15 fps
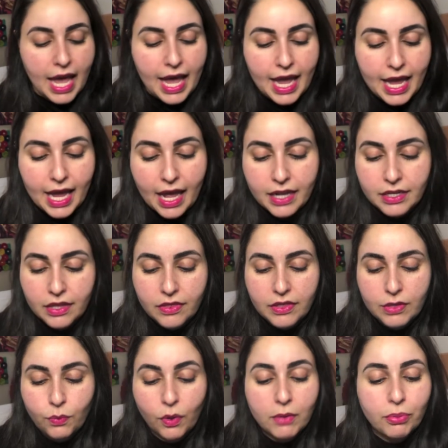And
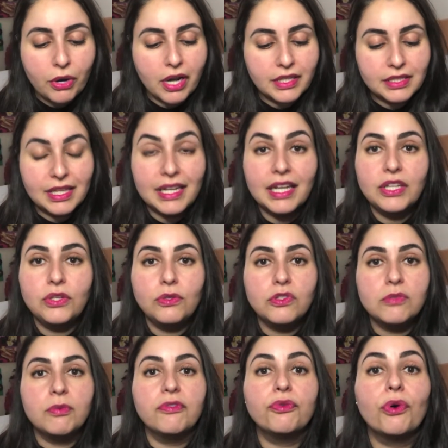the one product that I
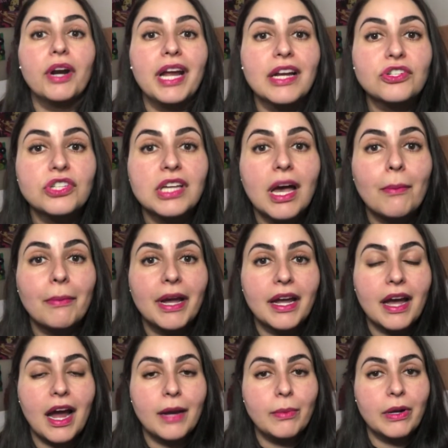used before I actually got my
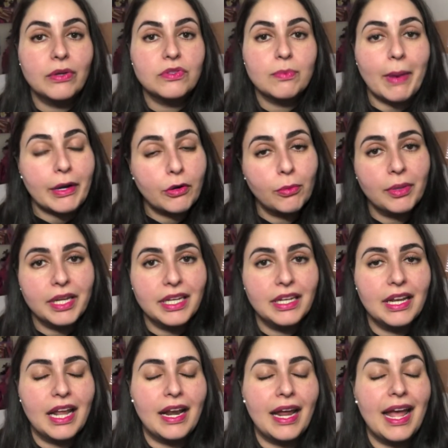eyebrows
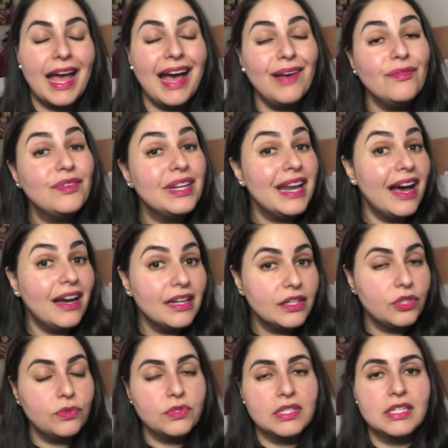microbladed, and I have not
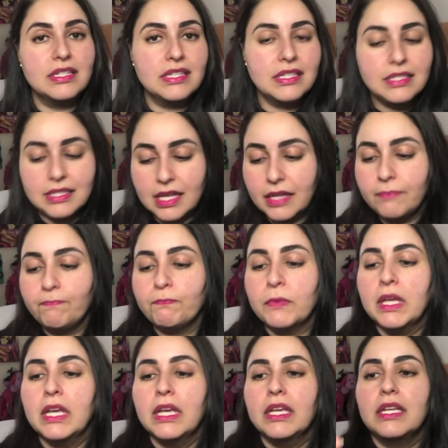used it since then,
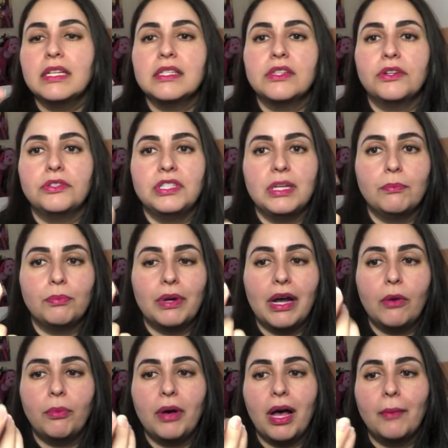is their Dip
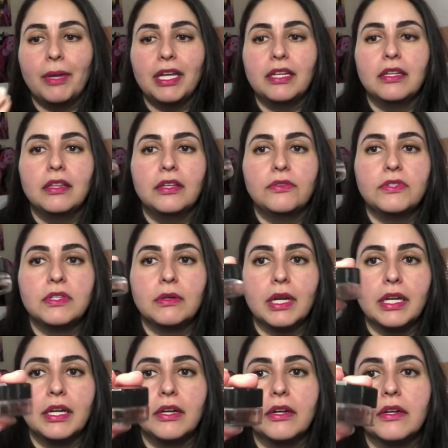Brow Pomade that you see
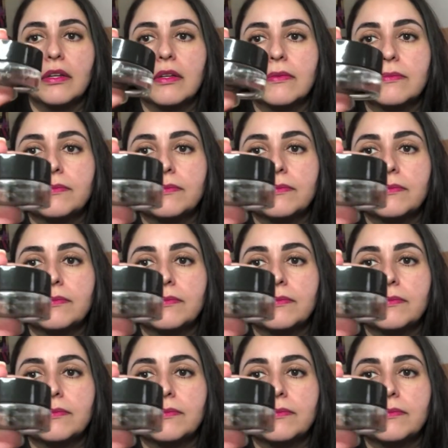right here.